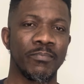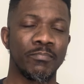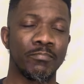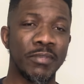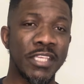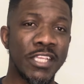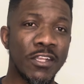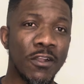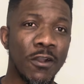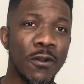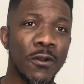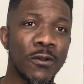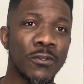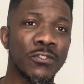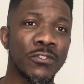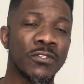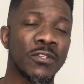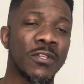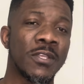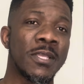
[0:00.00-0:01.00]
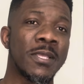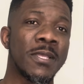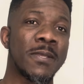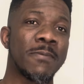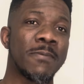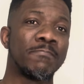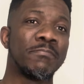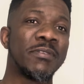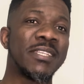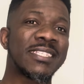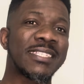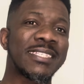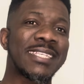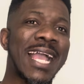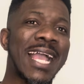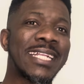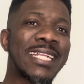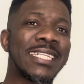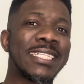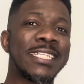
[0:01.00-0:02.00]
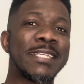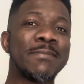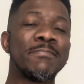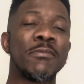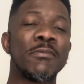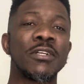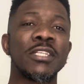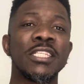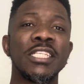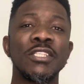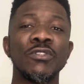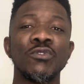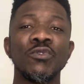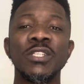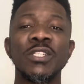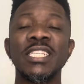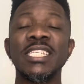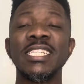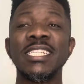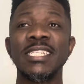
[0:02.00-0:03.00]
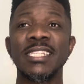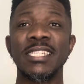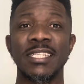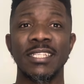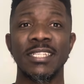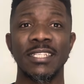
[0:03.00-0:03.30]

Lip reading: Because beside the money you need